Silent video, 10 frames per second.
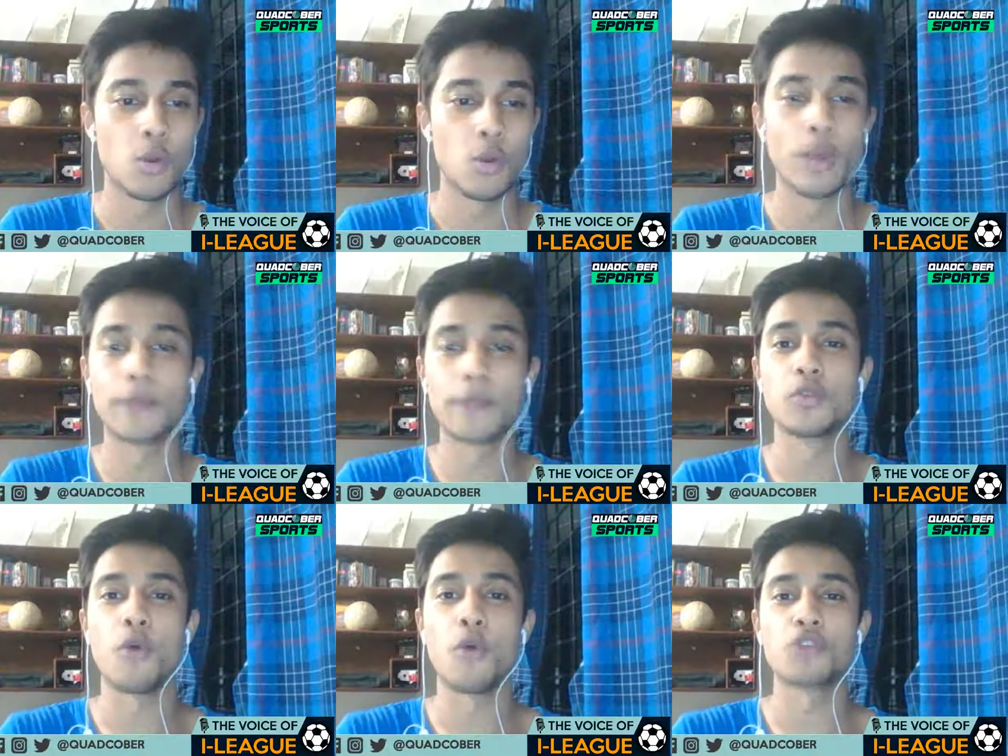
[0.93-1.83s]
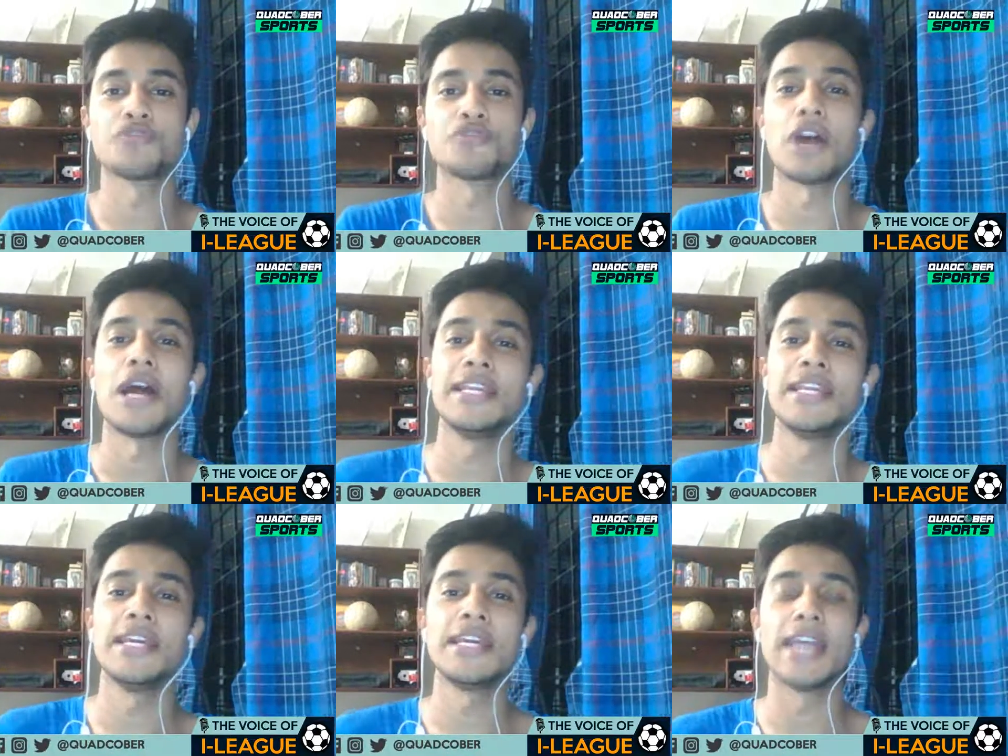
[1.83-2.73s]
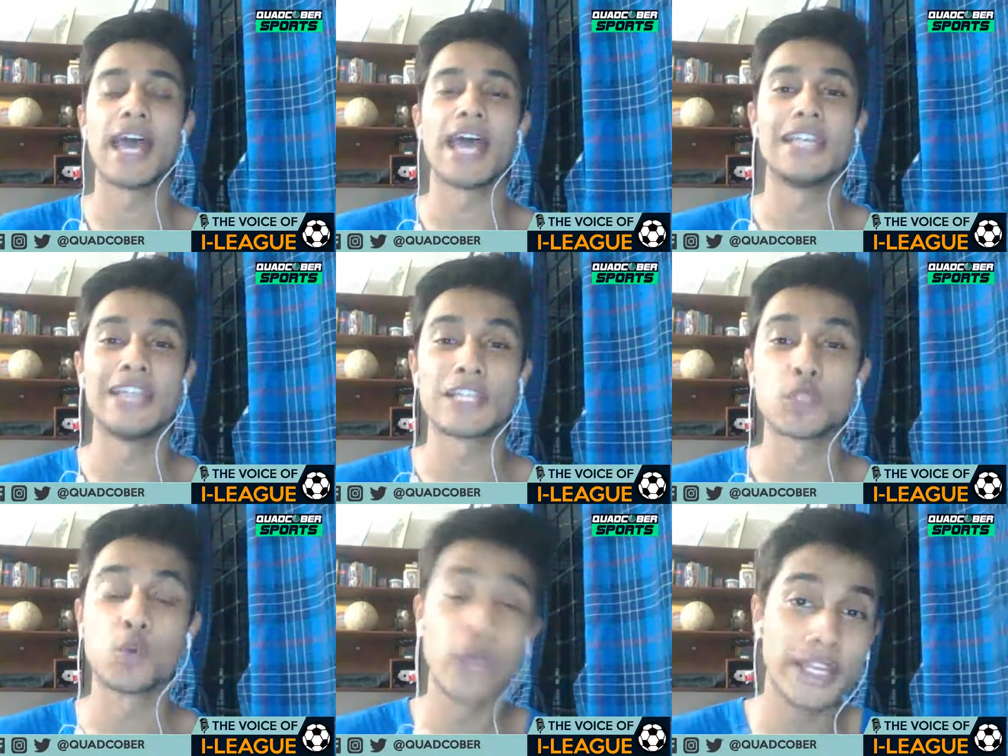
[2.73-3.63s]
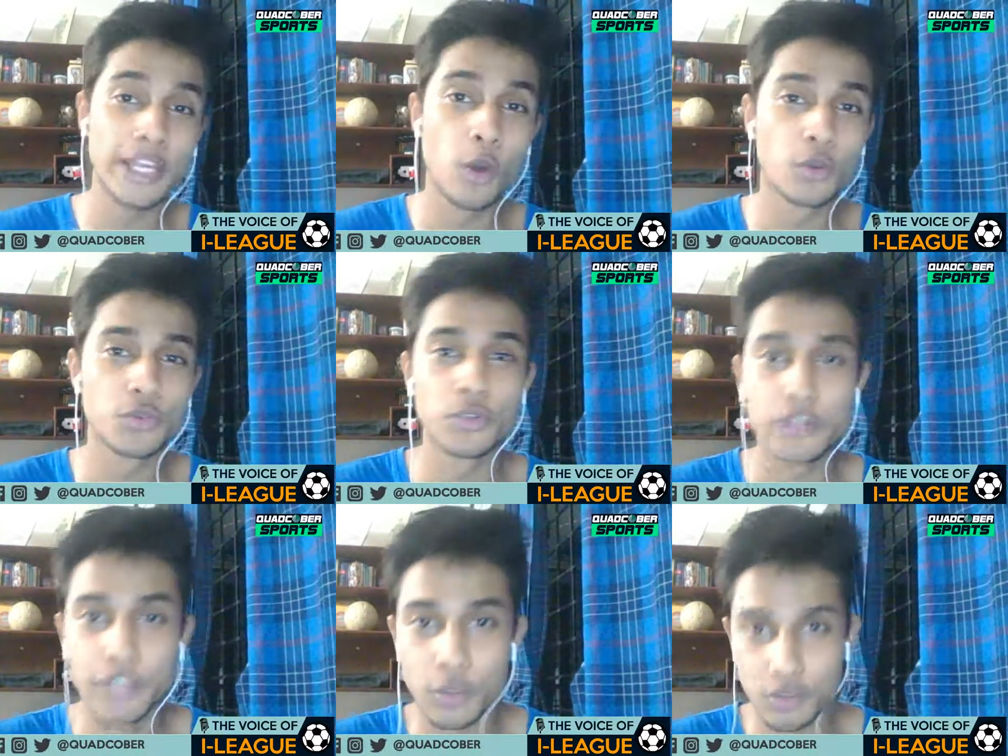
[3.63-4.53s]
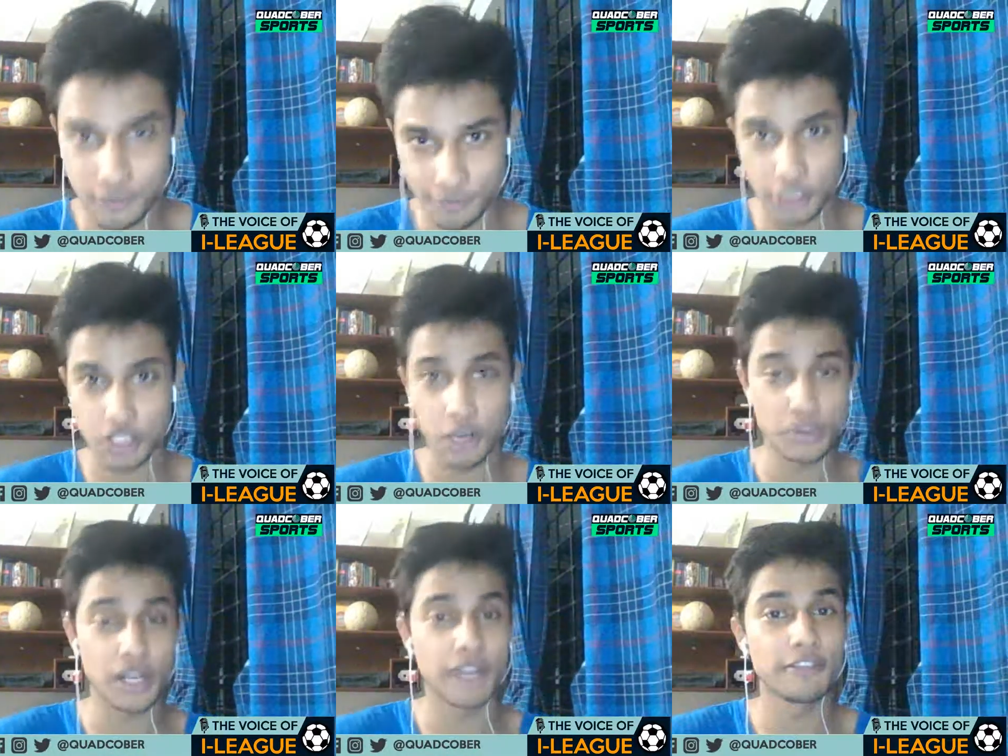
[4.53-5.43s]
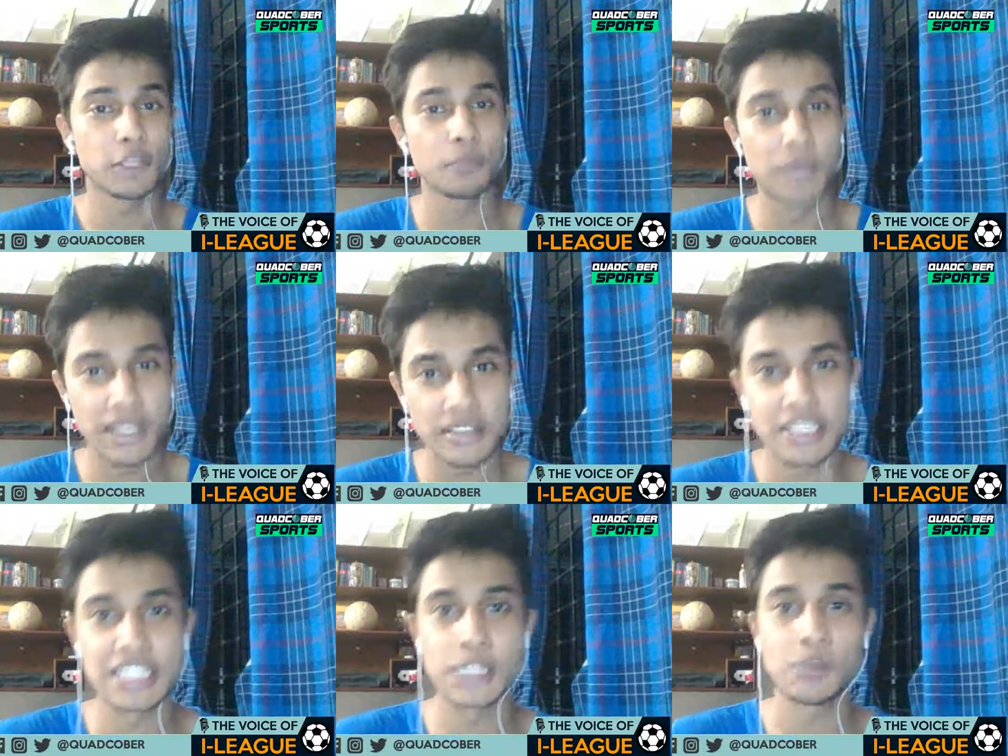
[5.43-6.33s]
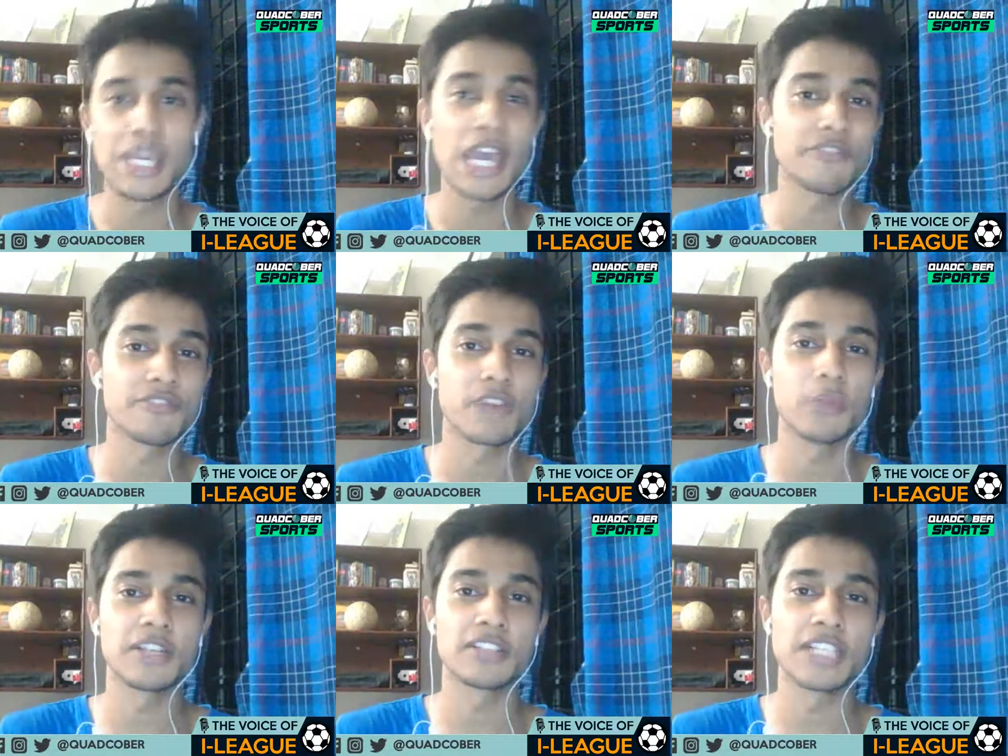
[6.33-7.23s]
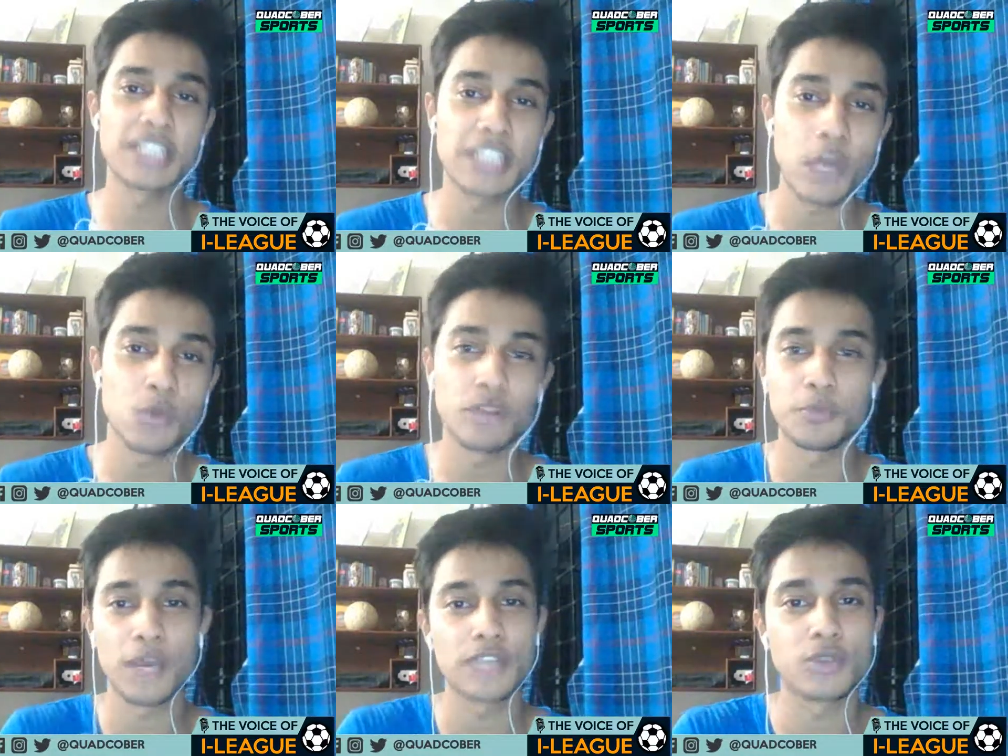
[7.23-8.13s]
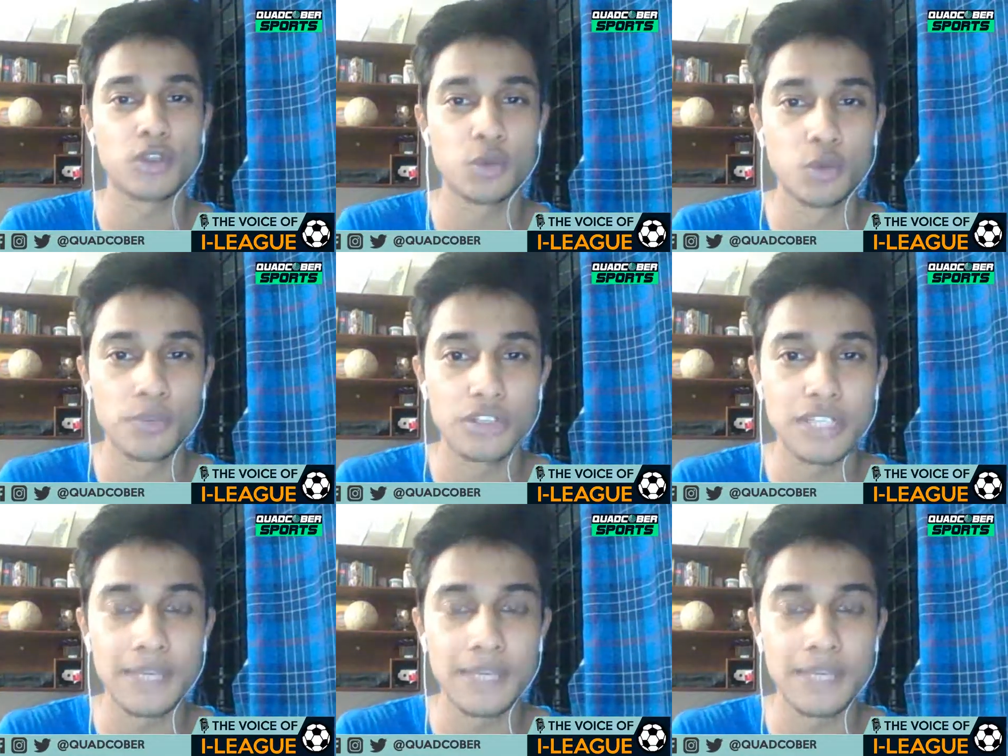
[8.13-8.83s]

Welcome to the voice of iLeague and let's quickly go through the news. First off, starting with the bidding system, AIFF committee sits down with PricewaterhouseCoopers team